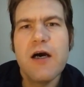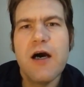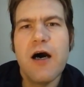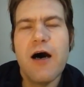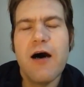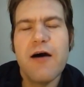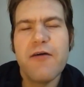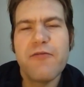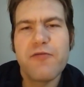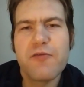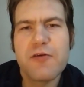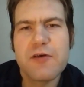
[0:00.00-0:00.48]

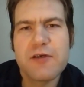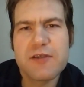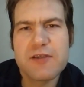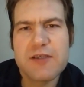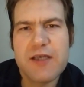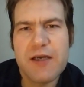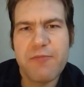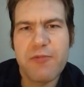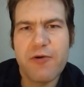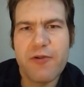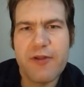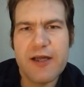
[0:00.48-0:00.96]
Uh, for
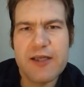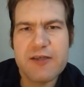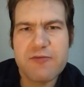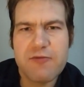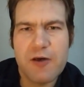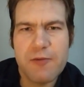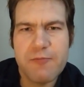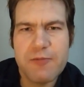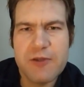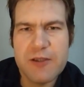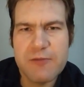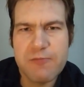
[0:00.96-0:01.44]
example, that's
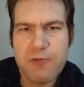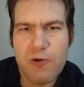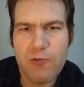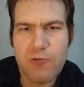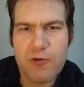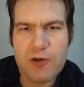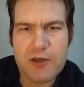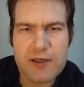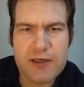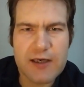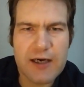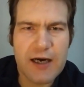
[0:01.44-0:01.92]
why people
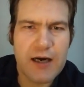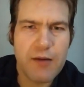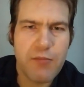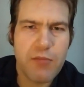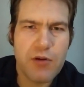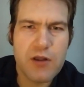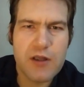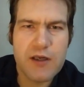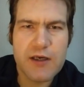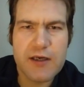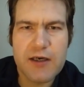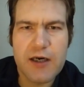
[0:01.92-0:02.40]
were
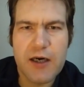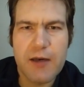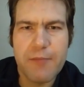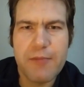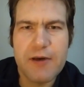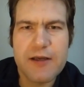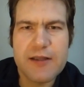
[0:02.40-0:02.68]
gobbling up,